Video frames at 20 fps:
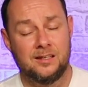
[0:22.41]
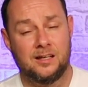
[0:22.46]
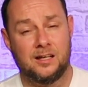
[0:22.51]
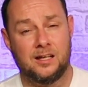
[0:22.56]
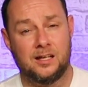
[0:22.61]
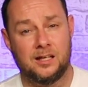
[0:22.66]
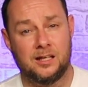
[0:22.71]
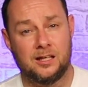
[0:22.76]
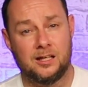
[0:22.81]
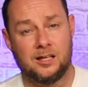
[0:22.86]

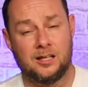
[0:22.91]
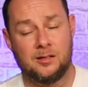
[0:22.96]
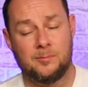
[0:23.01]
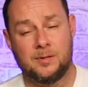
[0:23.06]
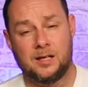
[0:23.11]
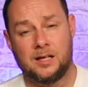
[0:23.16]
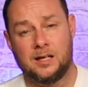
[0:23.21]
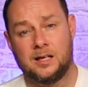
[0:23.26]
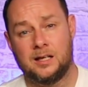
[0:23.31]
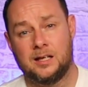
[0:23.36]

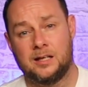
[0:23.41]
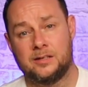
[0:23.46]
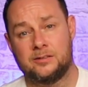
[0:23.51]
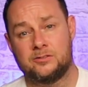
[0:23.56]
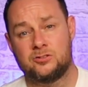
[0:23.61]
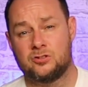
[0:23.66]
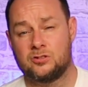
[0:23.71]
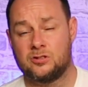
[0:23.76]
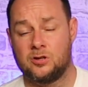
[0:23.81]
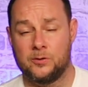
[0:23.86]

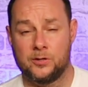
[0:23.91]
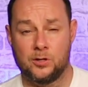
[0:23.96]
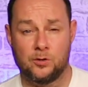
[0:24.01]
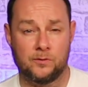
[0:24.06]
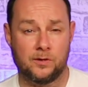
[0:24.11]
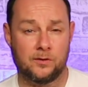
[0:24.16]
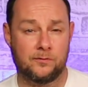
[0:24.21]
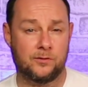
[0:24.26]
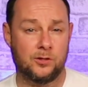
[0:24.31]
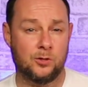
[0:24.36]
and just going
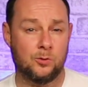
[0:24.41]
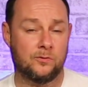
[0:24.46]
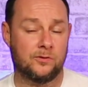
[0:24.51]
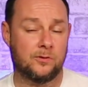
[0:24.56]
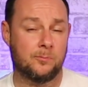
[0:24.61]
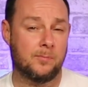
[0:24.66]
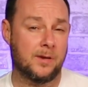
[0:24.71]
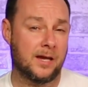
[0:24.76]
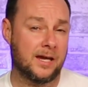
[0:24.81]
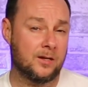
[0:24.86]
over a few of
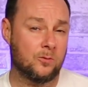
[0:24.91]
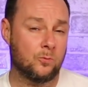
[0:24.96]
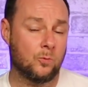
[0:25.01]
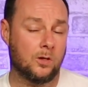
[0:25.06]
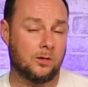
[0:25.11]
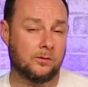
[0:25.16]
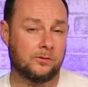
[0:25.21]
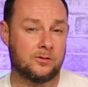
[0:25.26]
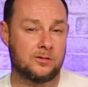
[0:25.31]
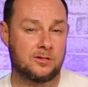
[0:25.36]
the main
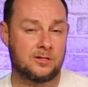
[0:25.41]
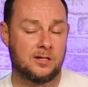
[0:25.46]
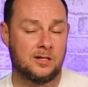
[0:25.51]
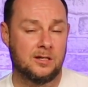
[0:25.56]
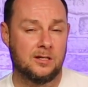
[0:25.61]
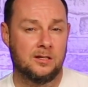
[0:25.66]
ones.